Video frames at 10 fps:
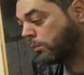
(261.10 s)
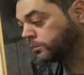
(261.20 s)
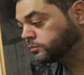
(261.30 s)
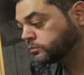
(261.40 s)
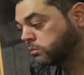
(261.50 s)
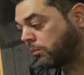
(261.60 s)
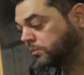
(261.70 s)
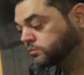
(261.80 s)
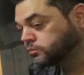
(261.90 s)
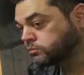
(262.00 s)
Oh, there we
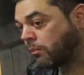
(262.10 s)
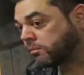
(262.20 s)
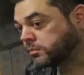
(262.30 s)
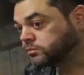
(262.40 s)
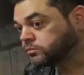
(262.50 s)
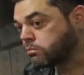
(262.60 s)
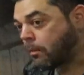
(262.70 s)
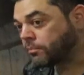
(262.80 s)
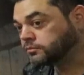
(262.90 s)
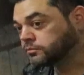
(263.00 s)
go. Got some nice
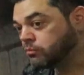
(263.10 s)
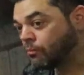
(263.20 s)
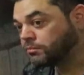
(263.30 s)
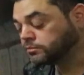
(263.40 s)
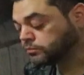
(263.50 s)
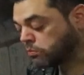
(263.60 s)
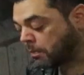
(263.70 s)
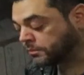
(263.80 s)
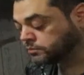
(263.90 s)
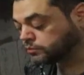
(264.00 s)
piece of pork there.
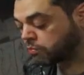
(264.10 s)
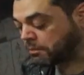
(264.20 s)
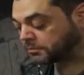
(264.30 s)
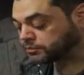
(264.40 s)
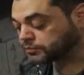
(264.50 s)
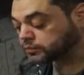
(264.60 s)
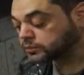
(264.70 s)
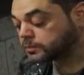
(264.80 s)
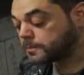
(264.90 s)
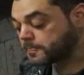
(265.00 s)

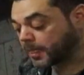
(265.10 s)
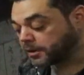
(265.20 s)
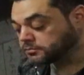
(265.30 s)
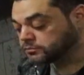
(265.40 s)
Mmm.